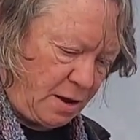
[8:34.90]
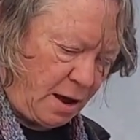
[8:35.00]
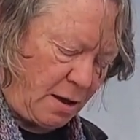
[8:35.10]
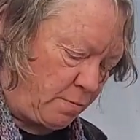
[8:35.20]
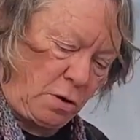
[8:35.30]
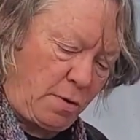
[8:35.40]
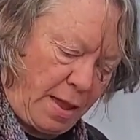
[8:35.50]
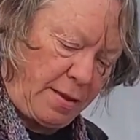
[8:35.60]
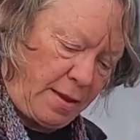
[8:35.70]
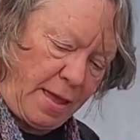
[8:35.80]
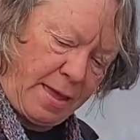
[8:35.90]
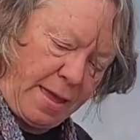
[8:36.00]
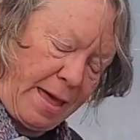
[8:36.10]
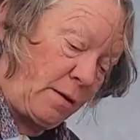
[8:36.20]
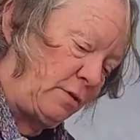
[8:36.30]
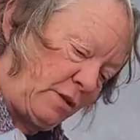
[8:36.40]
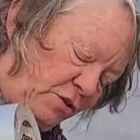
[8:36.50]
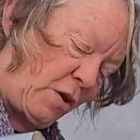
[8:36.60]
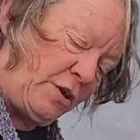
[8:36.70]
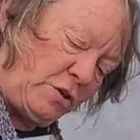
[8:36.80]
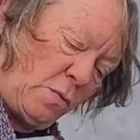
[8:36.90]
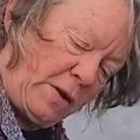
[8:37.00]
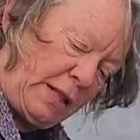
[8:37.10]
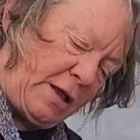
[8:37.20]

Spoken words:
Or out. Sorry, you don't want it like on a